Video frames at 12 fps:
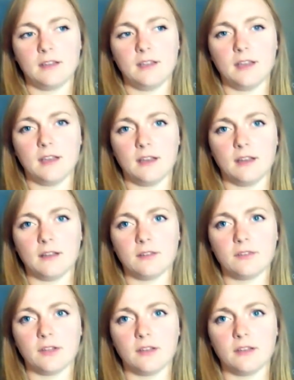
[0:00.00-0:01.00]
Yeah,
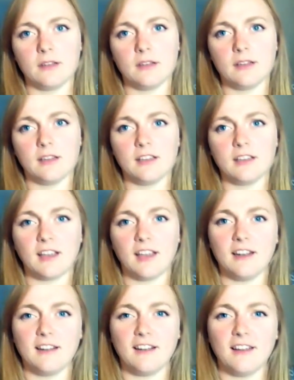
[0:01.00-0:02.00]
so like,
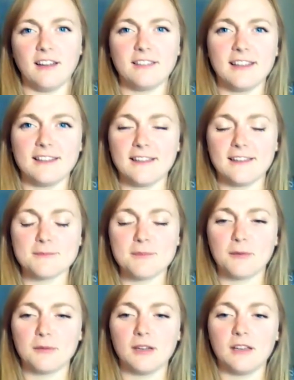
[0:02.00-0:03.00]
and I think there's
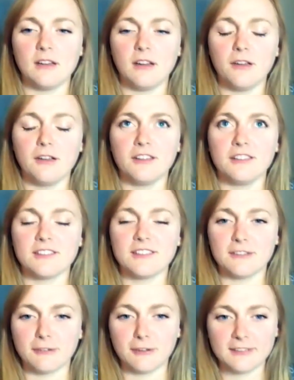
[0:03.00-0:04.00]
probably loads of
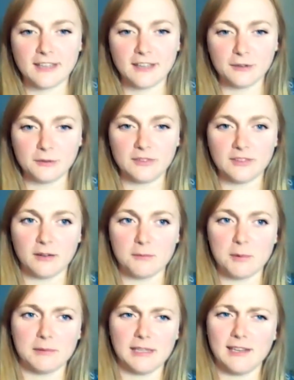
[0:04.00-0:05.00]
different skills that I
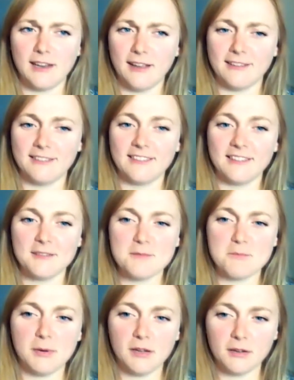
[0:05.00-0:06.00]
probably learned
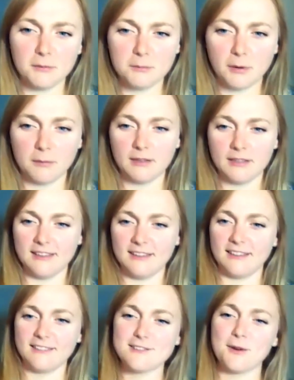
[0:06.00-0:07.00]
but probably
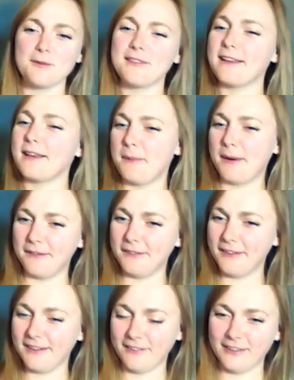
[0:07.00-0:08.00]
don't think about
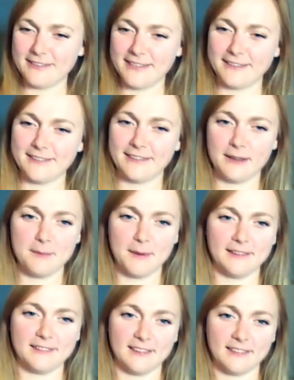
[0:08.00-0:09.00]
on a day-to-day
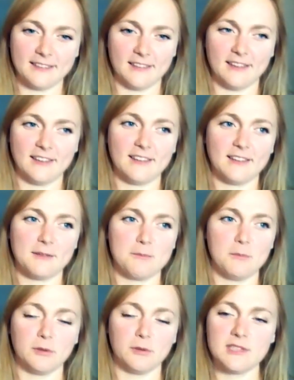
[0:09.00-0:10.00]
basis, like
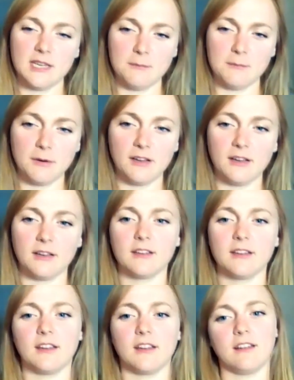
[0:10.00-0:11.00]
more teamwork
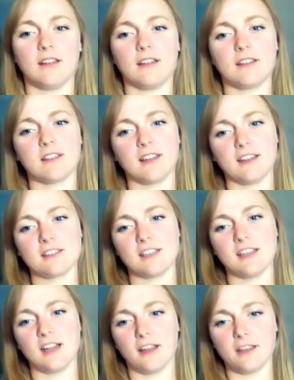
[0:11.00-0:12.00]
and
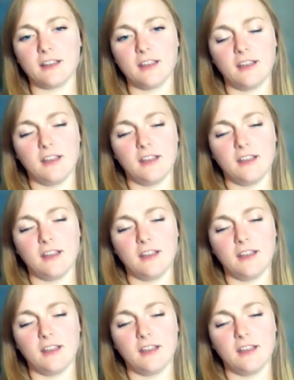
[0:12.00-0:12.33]
actually like